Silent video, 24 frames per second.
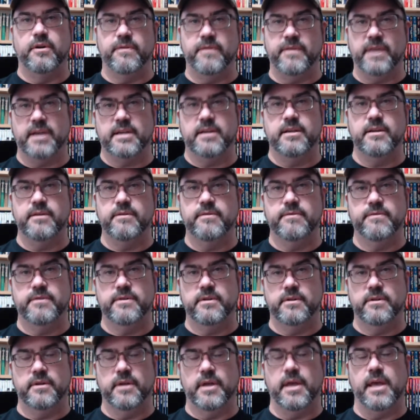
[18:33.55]
super
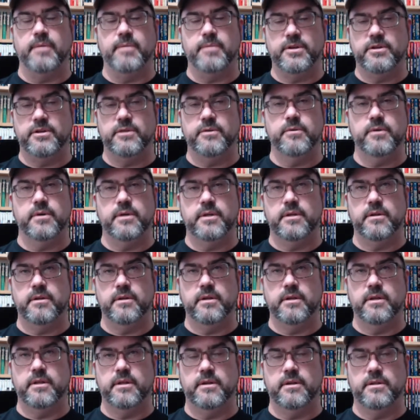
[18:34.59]
effective to the game
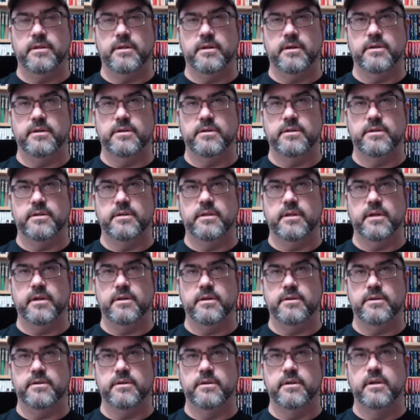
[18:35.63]
that you want.
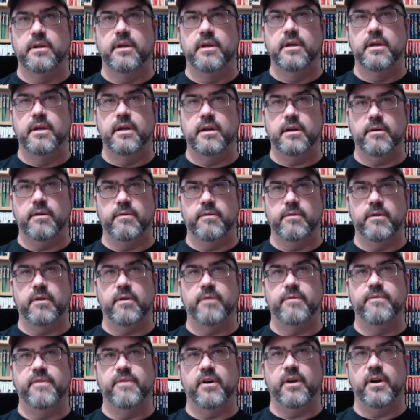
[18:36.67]
There's
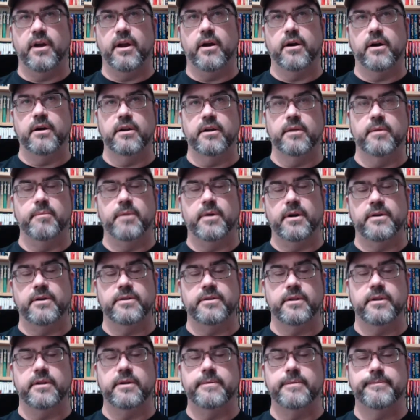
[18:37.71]
a very
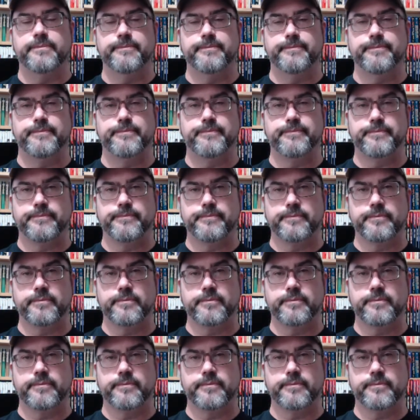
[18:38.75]
hard comparison there.